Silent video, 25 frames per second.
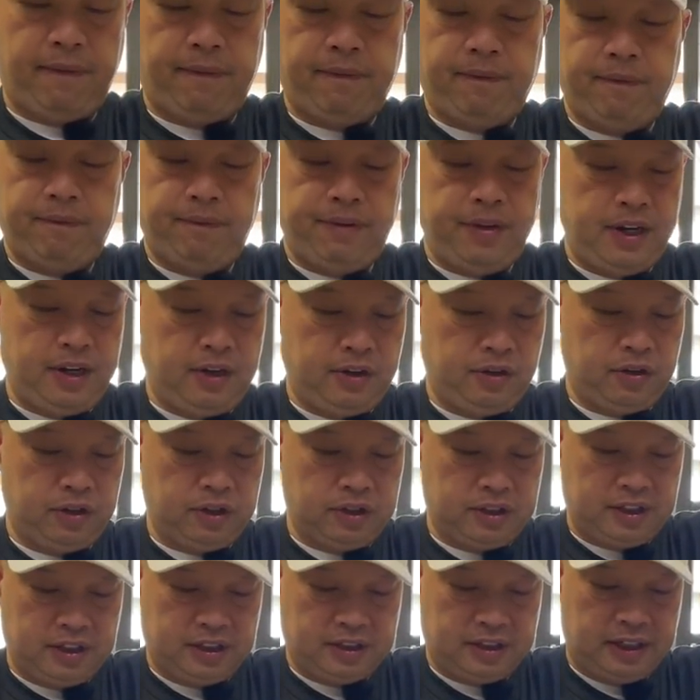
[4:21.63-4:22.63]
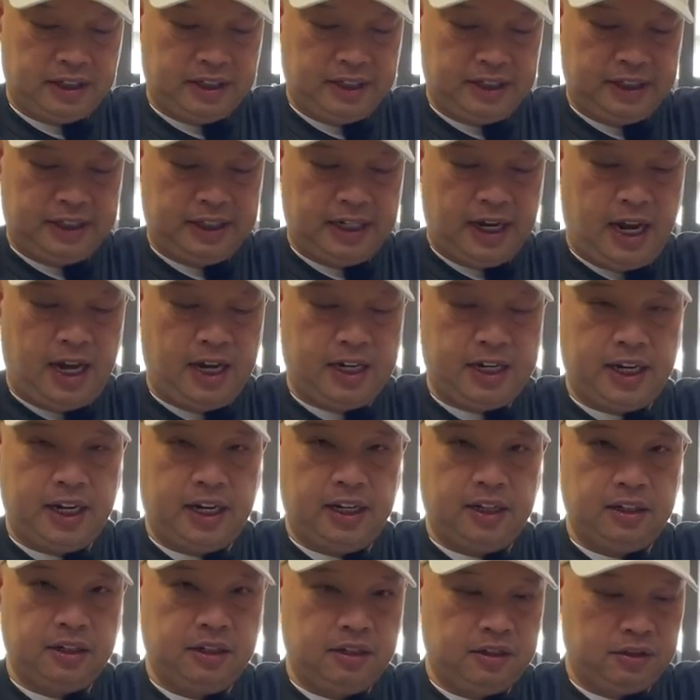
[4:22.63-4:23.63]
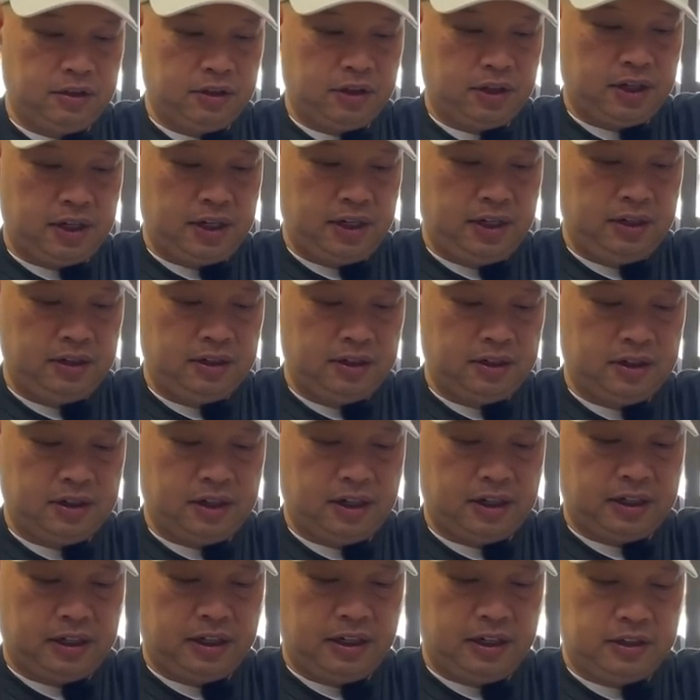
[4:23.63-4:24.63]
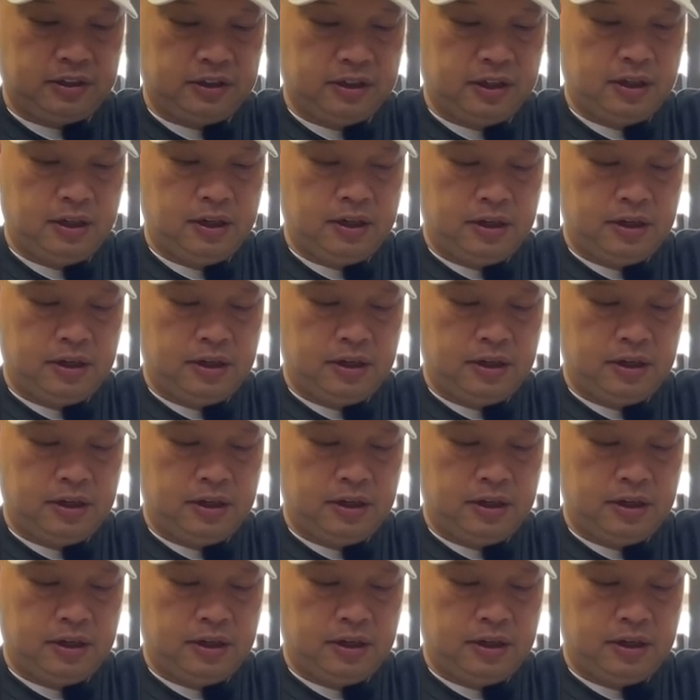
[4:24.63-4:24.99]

finger and just knock it, okay? Like this.